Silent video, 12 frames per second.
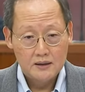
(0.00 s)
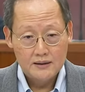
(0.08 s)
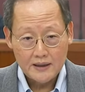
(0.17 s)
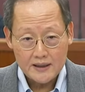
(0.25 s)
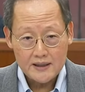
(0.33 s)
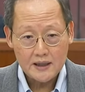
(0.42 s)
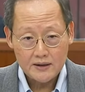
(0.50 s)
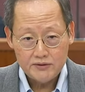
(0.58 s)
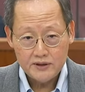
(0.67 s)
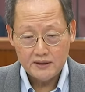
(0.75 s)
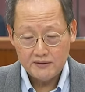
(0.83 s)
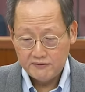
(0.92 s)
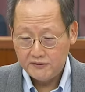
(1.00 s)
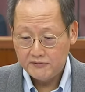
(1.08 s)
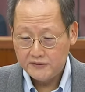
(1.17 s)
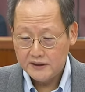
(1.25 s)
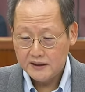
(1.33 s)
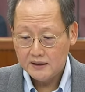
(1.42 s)

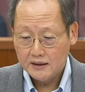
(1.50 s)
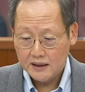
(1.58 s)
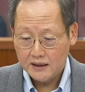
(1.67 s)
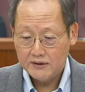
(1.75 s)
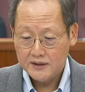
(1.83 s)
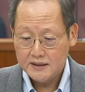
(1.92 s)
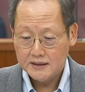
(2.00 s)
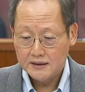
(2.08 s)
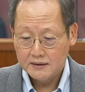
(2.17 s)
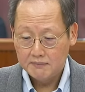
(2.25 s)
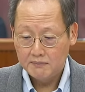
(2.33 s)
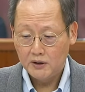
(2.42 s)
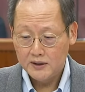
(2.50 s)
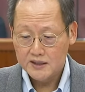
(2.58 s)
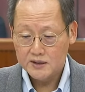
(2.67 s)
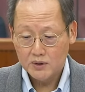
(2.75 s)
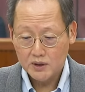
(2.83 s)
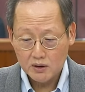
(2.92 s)
950 errant
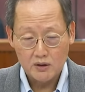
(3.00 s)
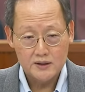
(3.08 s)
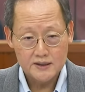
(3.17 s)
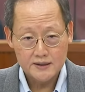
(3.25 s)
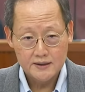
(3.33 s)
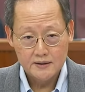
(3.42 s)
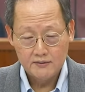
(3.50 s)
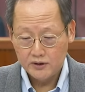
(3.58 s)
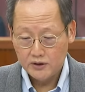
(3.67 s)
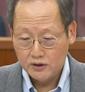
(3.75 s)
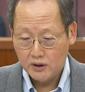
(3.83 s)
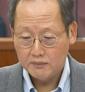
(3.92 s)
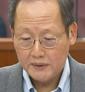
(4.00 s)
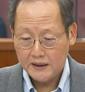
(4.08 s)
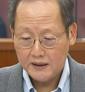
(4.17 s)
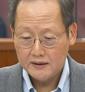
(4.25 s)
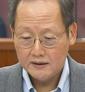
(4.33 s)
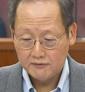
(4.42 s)
employers were caught for not
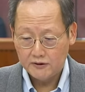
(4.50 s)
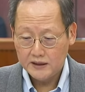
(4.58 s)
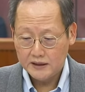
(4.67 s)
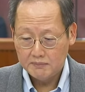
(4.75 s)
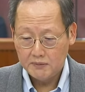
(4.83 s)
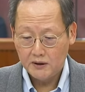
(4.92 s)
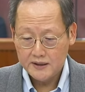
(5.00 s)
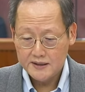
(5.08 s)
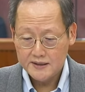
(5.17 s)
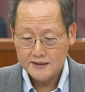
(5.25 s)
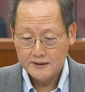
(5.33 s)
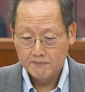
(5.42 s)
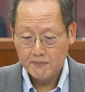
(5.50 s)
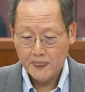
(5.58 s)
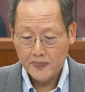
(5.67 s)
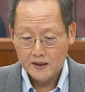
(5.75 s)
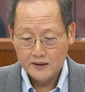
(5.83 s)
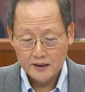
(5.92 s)
paying the foreign employees
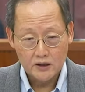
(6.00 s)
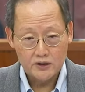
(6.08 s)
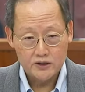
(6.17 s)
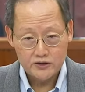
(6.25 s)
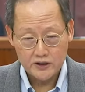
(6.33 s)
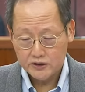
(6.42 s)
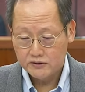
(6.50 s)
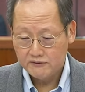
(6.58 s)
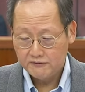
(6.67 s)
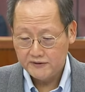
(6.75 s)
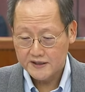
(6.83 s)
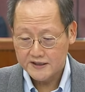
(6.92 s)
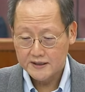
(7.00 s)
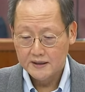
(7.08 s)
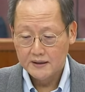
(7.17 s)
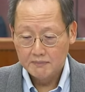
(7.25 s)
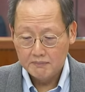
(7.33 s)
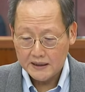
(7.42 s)
their contractual fixed
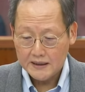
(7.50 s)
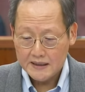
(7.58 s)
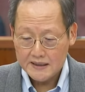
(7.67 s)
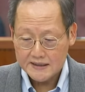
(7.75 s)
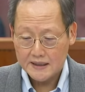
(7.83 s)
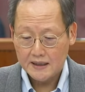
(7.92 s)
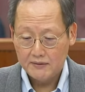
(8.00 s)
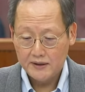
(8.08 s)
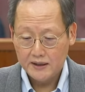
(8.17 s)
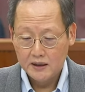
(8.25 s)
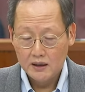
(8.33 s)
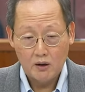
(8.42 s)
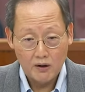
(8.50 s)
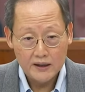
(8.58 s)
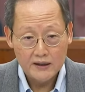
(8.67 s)
monthly salary or